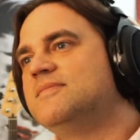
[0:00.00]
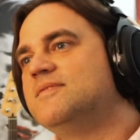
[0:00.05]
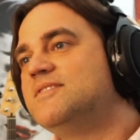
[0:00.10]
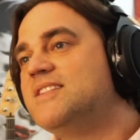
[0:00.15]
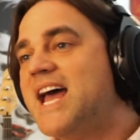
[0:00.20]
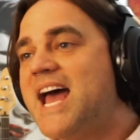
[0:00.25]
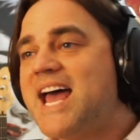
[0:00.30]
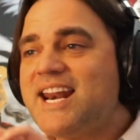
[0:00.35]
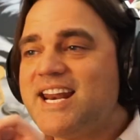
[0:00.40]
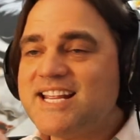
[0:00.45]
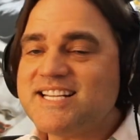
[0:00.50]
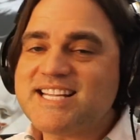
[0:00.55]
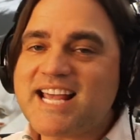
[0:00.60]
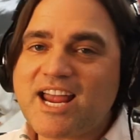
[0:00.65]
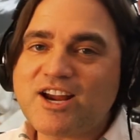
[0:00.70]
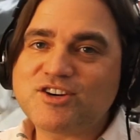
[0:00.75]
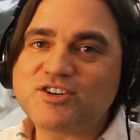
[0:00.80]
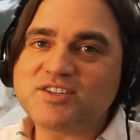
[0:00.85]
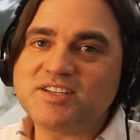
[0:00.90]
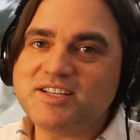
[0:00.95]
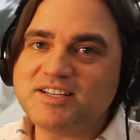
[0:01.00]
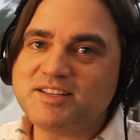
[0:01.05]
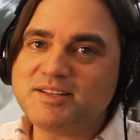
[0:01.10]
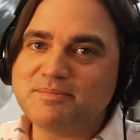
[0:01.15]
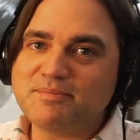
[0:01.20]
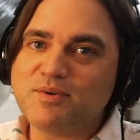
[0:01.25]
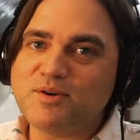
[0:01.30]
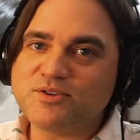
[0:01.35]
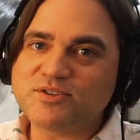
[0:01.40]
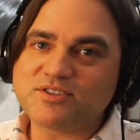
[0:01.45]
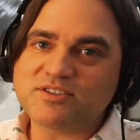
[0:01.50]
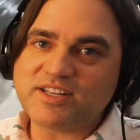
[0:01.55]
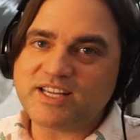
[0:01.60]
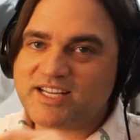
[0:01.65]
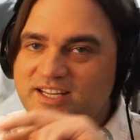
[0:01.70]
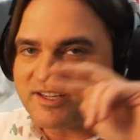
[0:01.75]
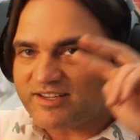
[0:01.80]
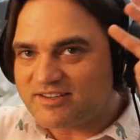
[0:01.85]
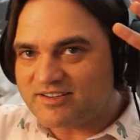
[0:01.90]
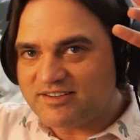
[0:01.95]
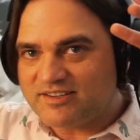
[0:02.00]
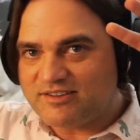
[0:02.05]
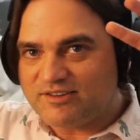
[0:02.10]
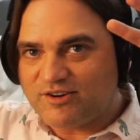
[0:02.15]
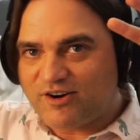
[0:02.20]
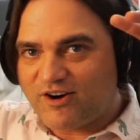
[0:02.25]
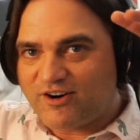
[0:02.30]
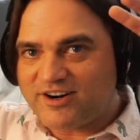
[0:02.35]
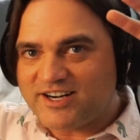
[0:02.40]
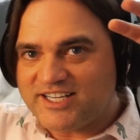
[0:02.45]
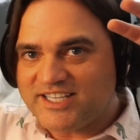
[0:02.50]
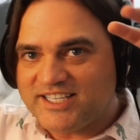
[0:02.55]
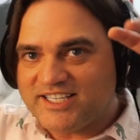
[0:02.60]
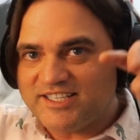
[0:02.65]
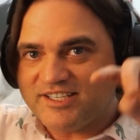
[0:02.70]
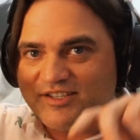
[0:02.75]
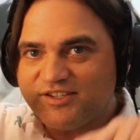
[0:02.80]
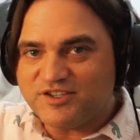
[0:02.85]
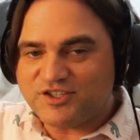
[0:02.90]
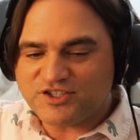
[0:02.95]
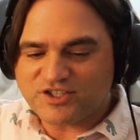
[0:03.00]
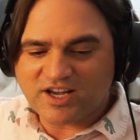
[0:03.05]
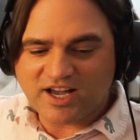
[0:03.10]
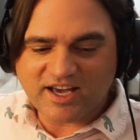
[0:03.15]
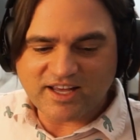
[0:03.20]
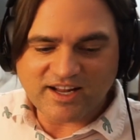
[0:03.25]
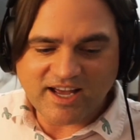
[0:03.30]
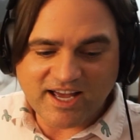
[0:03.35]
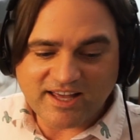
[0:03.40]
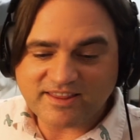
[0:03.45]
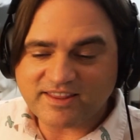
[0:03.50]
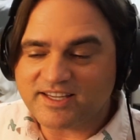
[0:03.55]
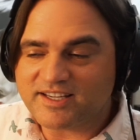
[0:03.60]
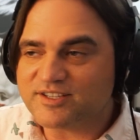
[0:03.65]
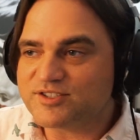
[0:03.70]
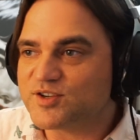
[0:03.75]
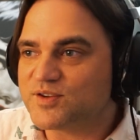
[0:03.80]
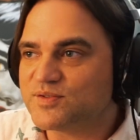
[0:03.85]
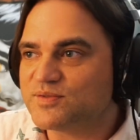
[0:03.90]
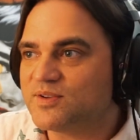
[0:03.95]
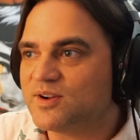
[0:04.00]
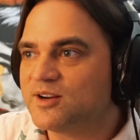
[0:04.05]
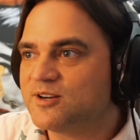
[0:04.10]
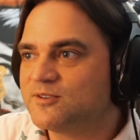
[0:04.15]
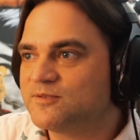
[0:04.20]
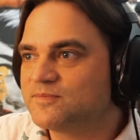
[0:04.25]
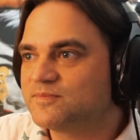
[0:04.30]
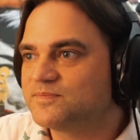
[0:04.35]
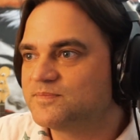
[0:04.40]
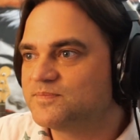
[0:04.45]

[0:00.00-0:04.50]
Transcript: That is actually the most like arty shot I think so far.